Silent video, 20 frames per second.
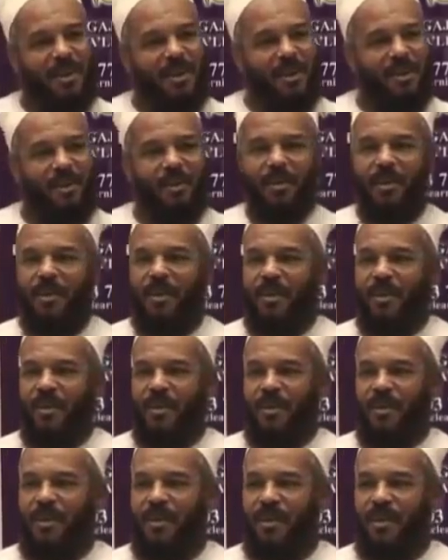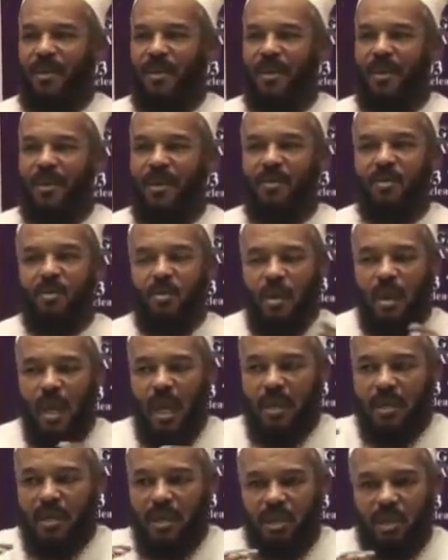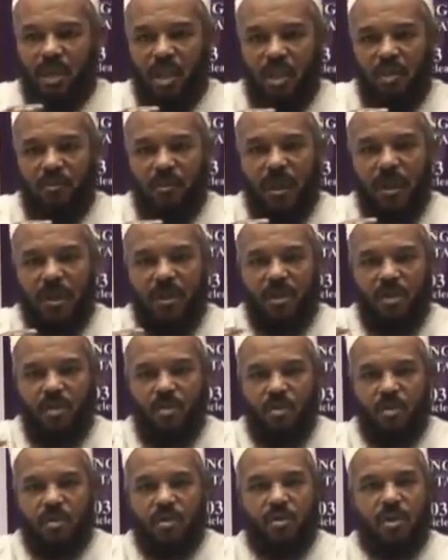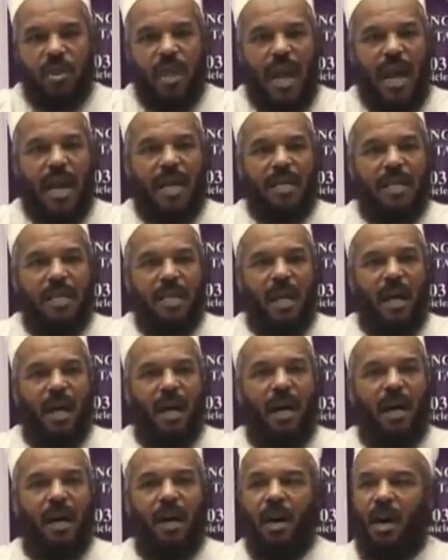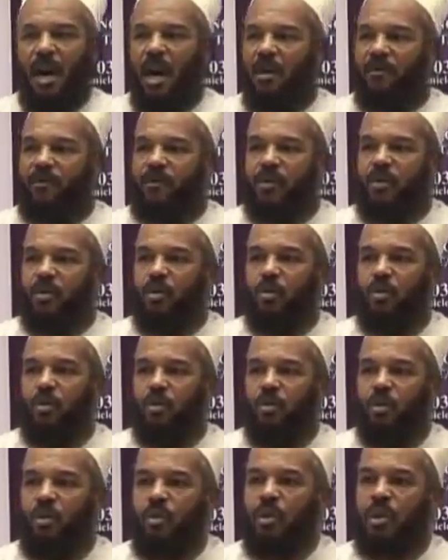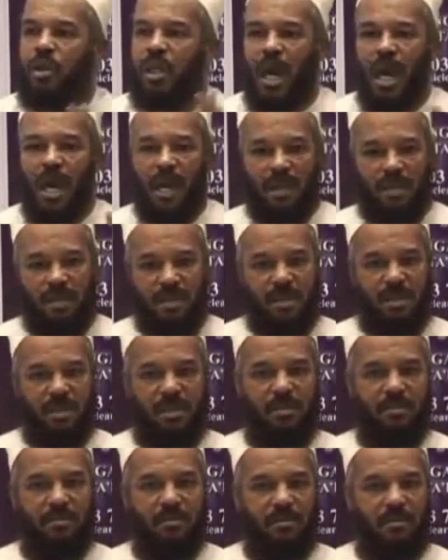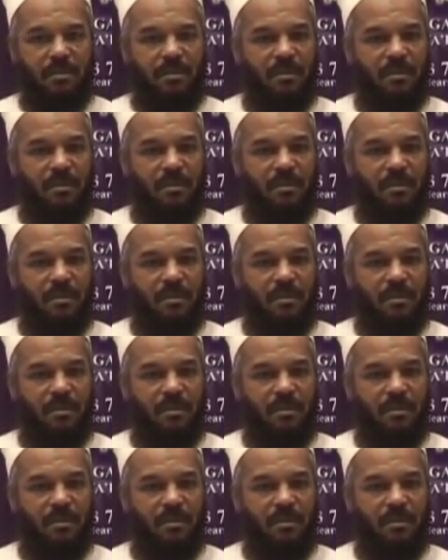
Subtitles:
to get the children used to the idea of 2 dads.